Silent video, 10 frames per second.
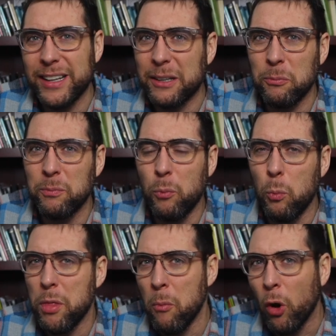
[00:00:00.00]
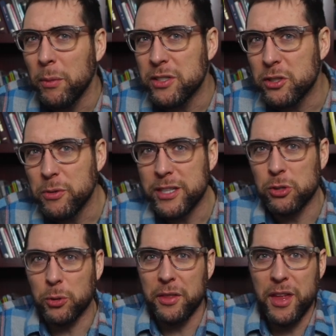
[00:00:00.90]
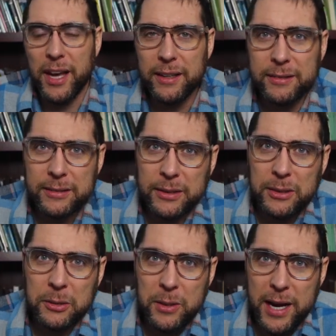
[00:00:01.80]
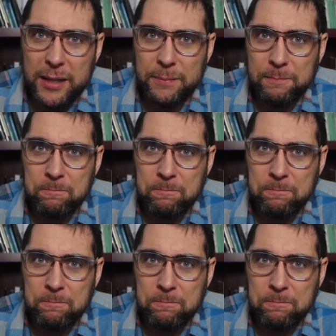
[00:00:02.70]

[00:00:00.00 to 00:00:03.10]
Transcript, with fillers: Like the Mormons do this sort of thing, right?